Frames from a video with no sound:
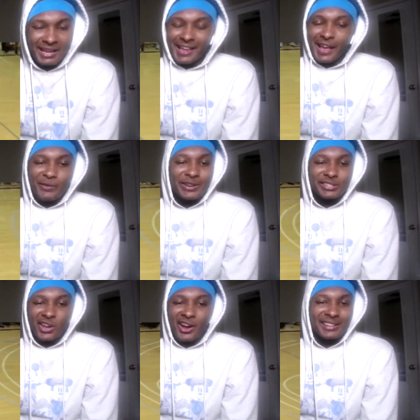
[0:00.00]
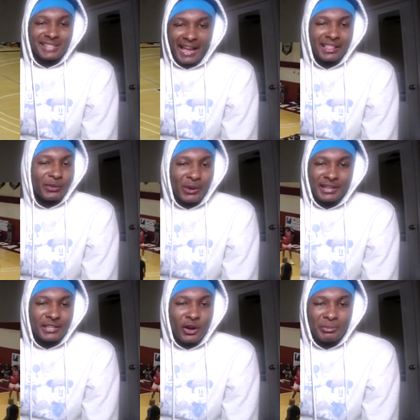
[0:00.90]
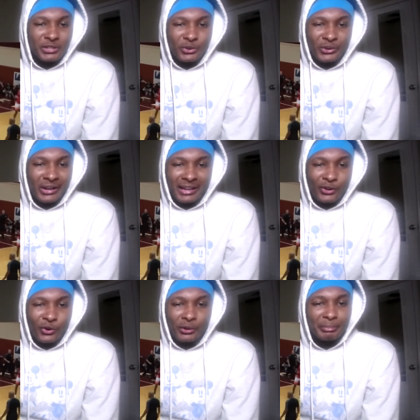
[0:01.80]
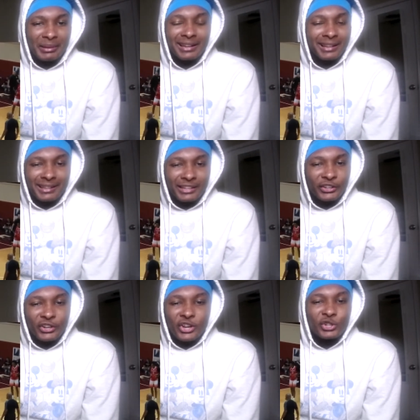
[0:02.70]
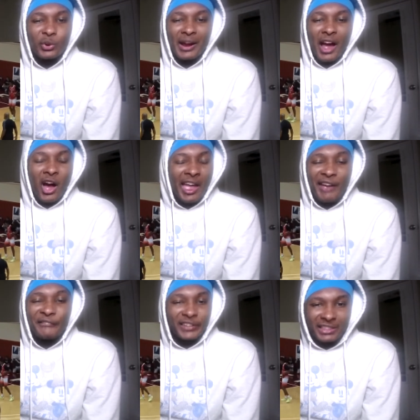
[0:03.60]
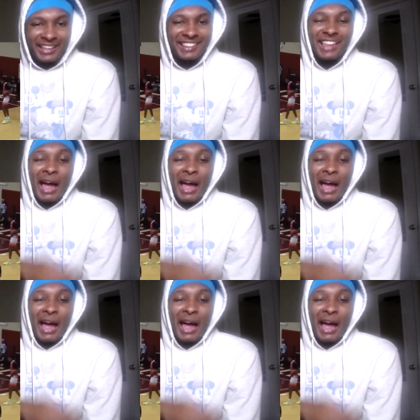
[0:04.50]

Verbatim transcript: And we saw exactly what he's going to be doing that court. Being a leader, doing everything.